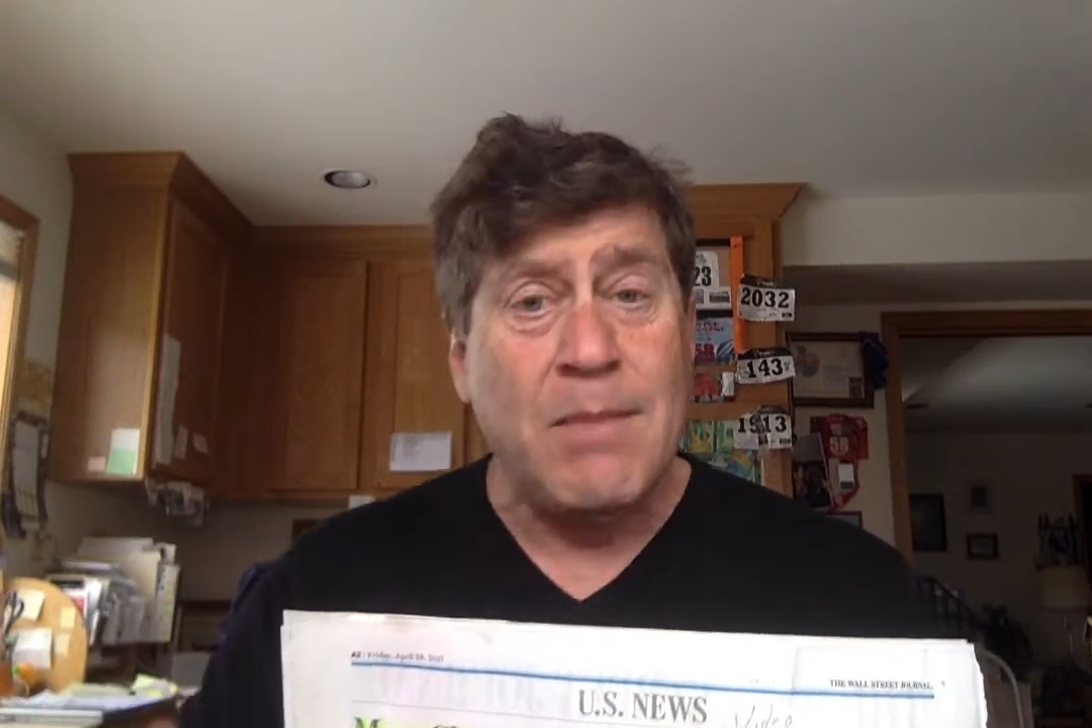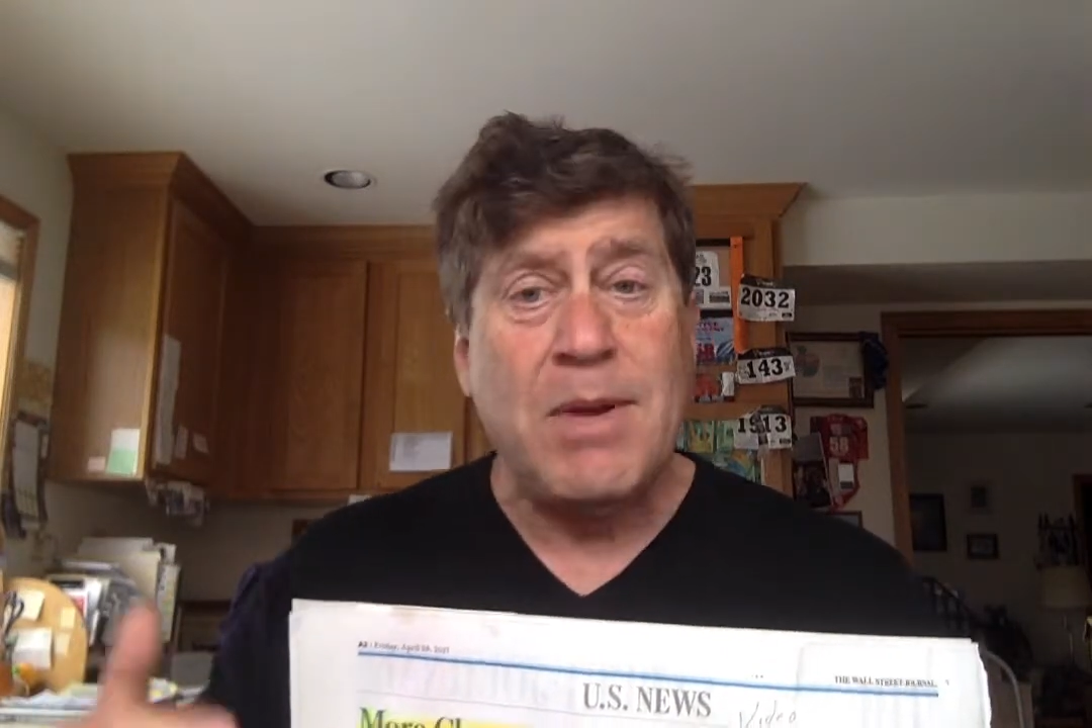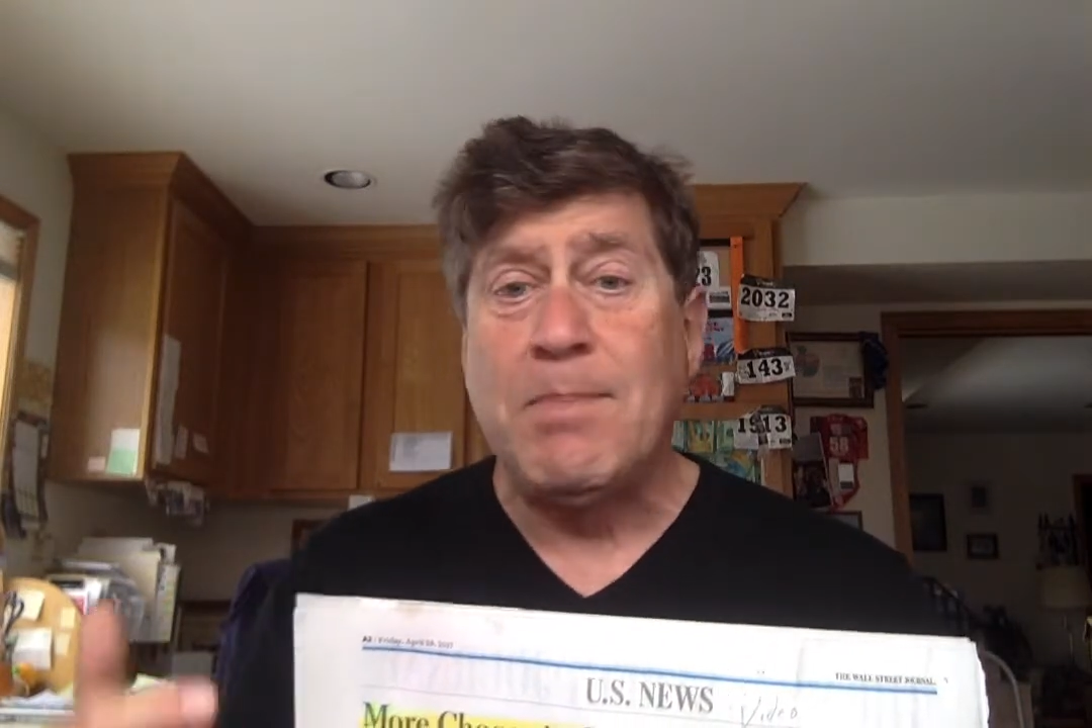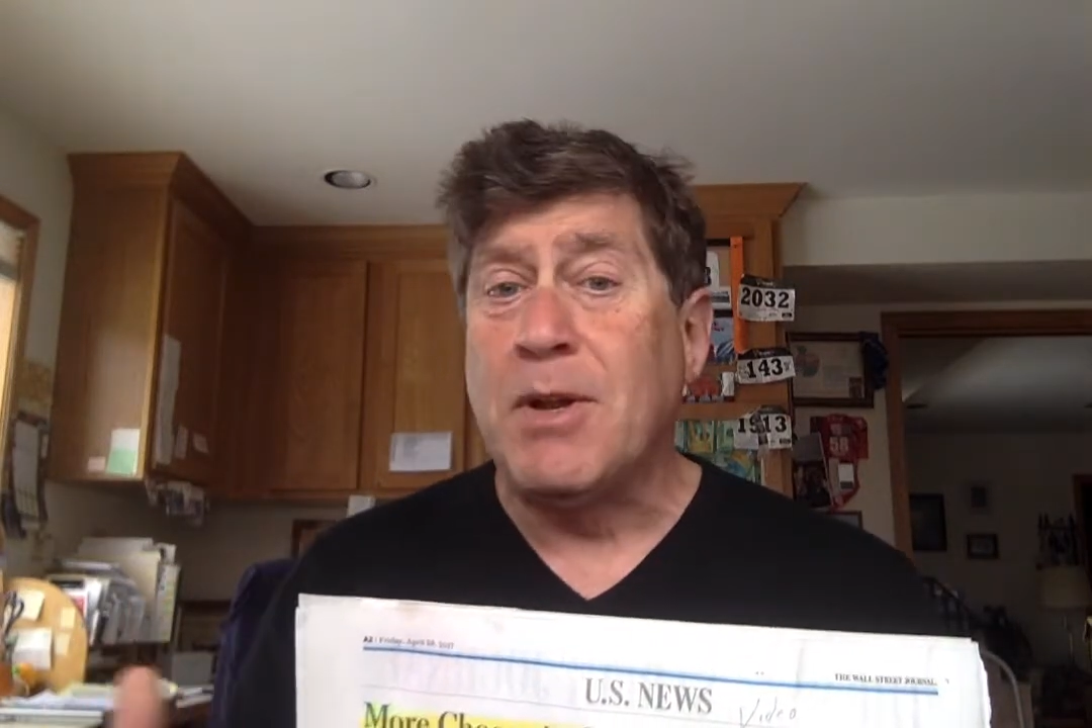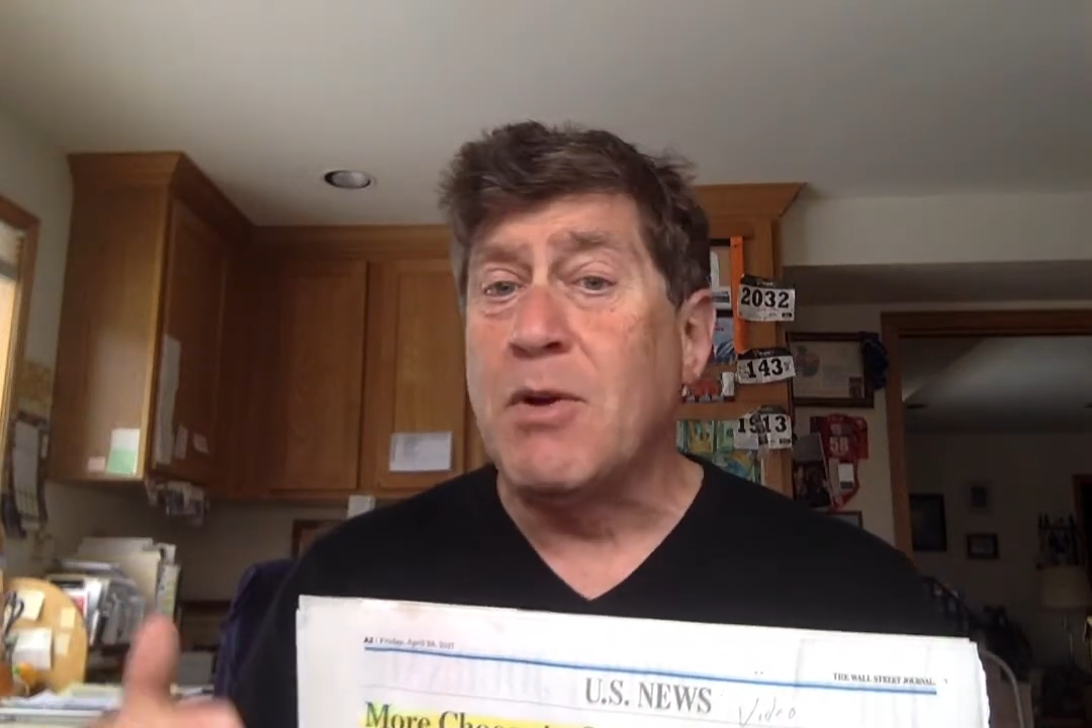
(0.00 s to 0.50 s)

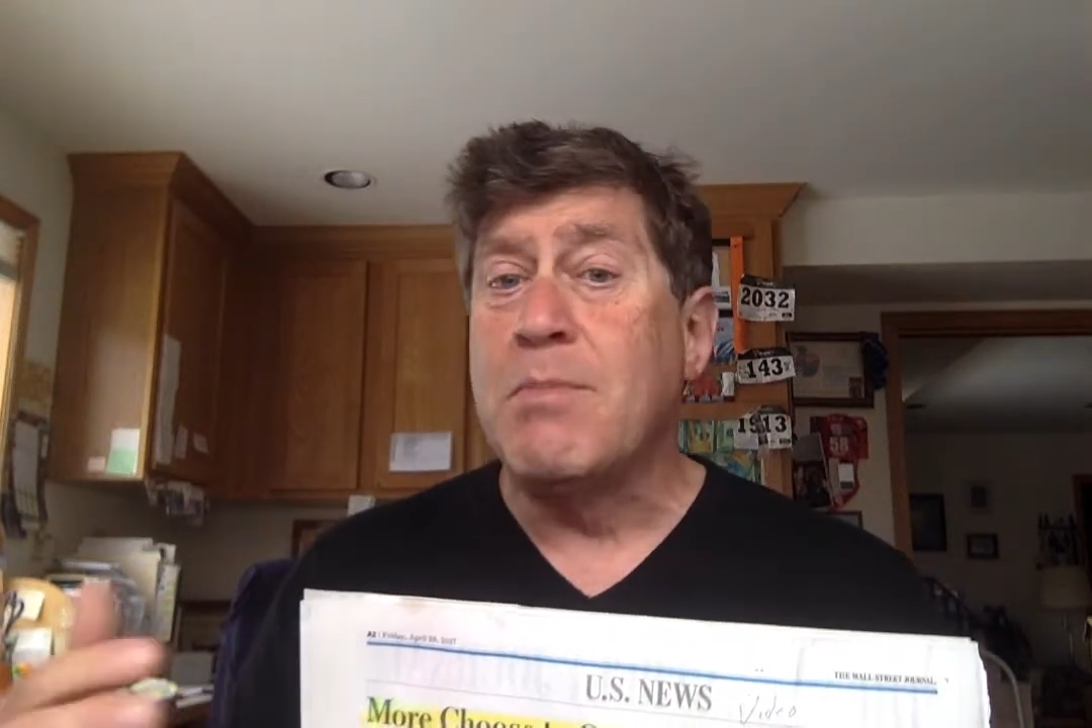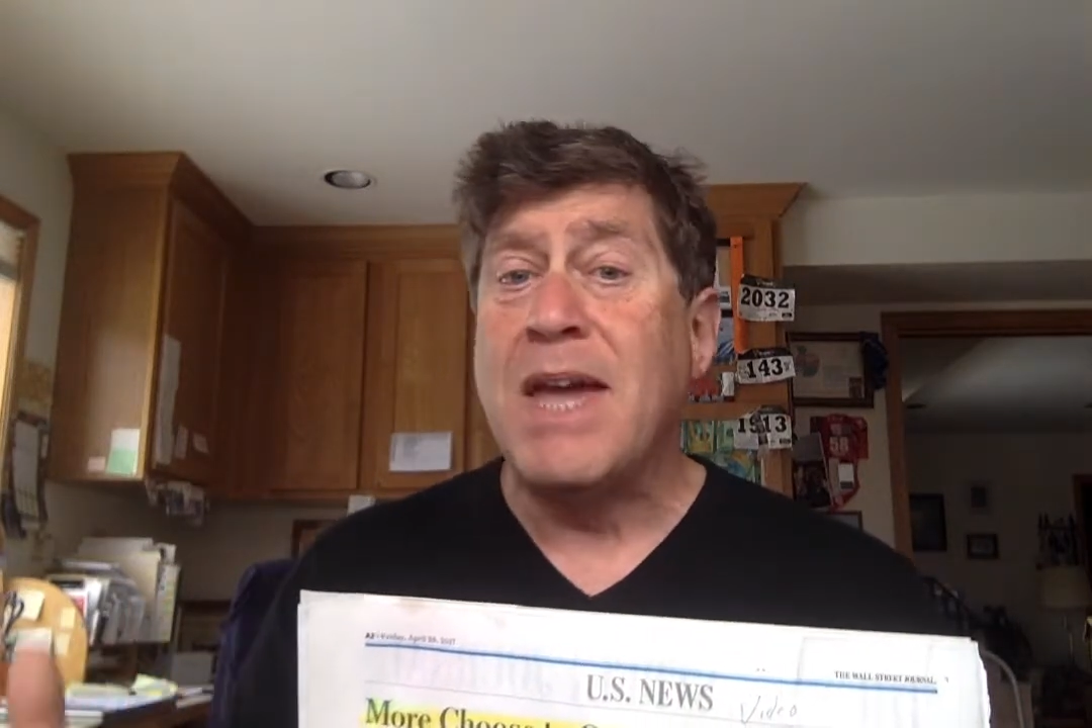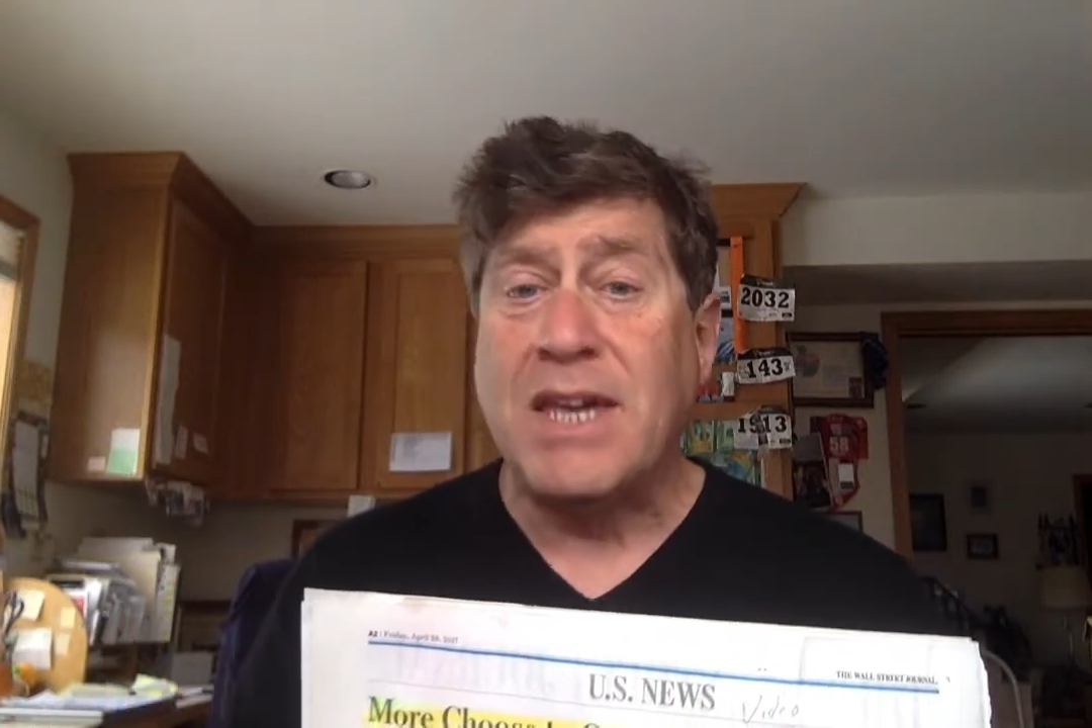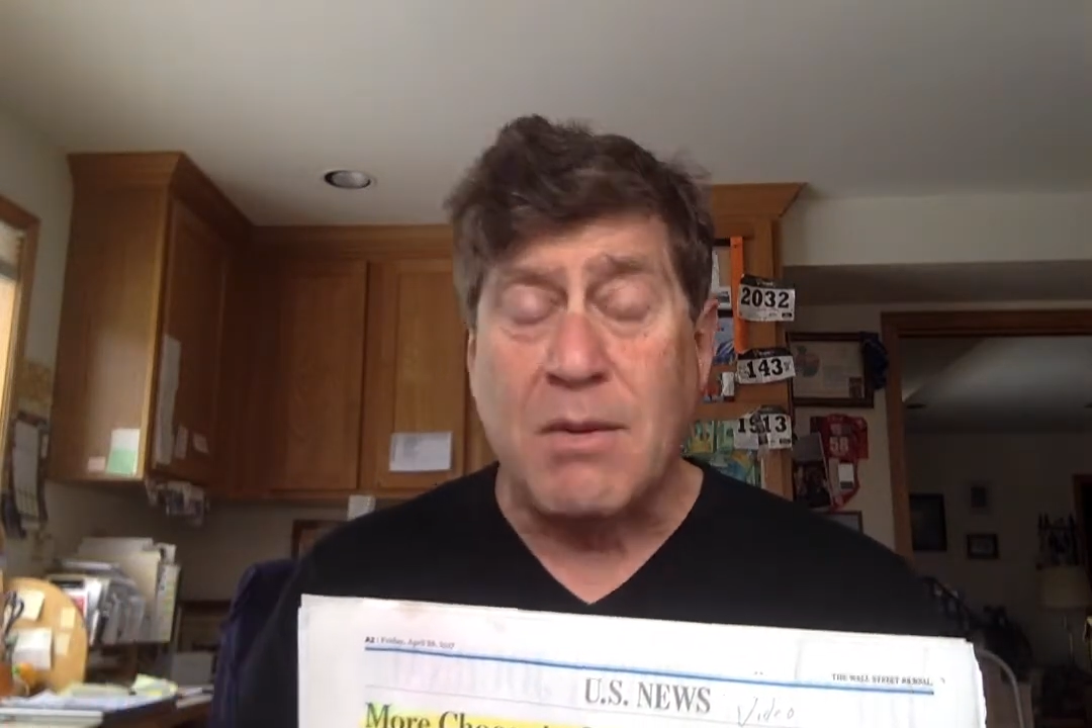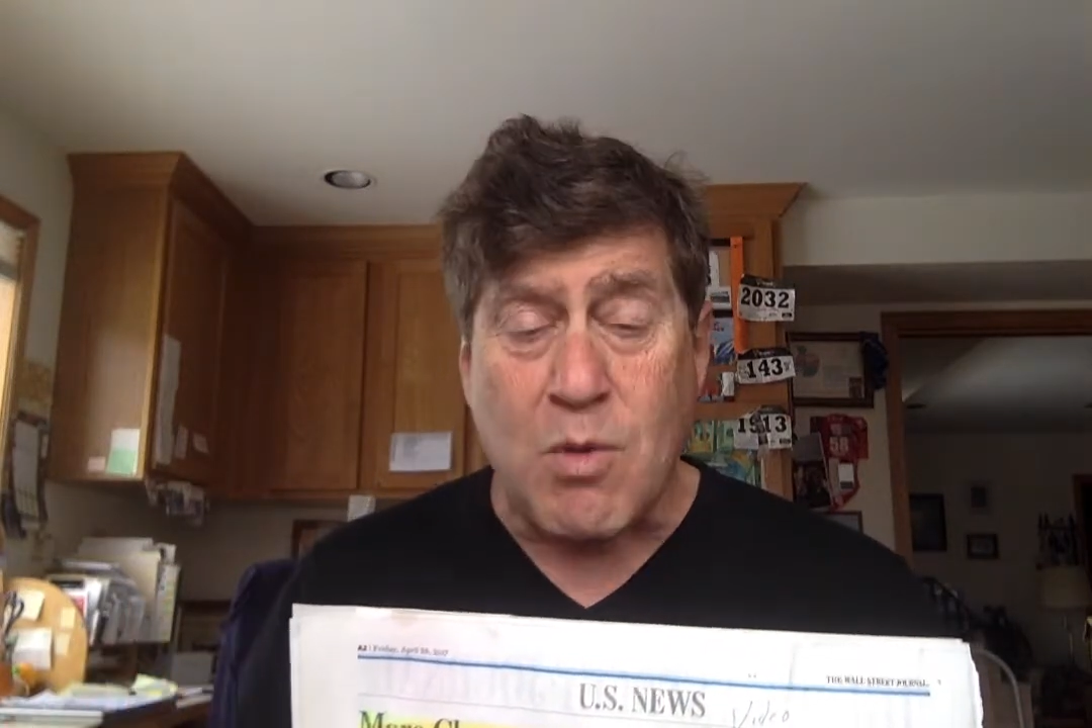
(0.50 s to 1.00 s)
People are making